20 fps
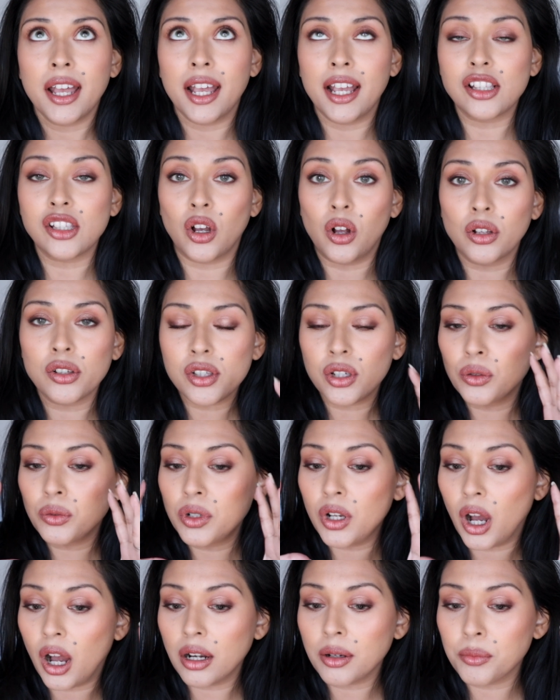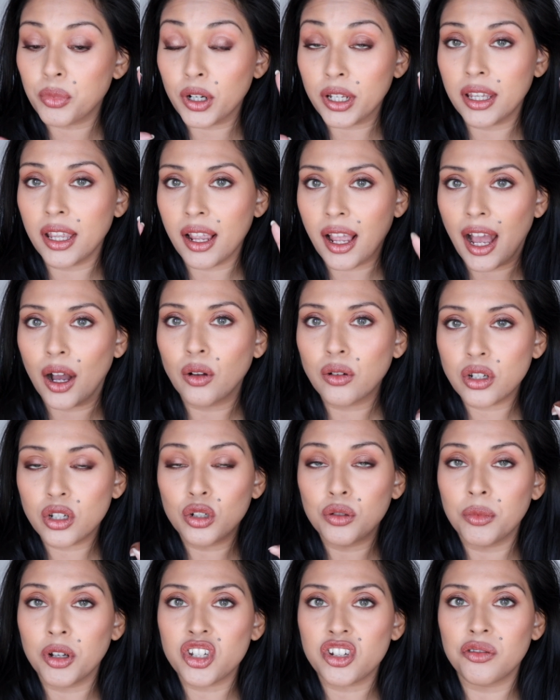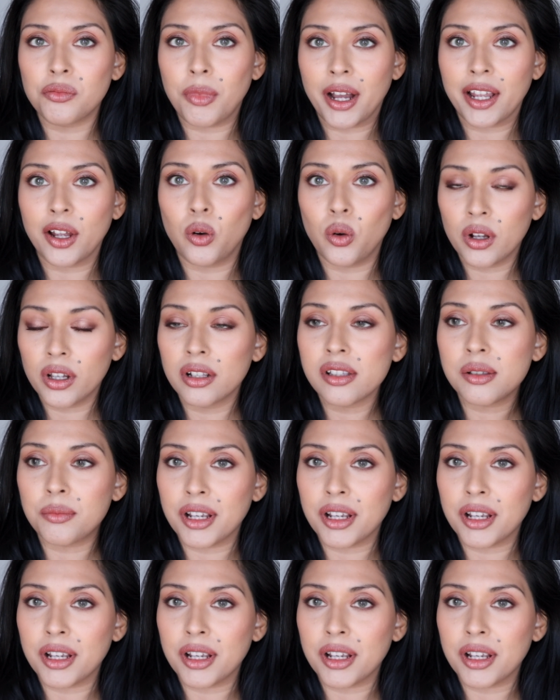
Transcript: It's also not bringing out too much of my oils.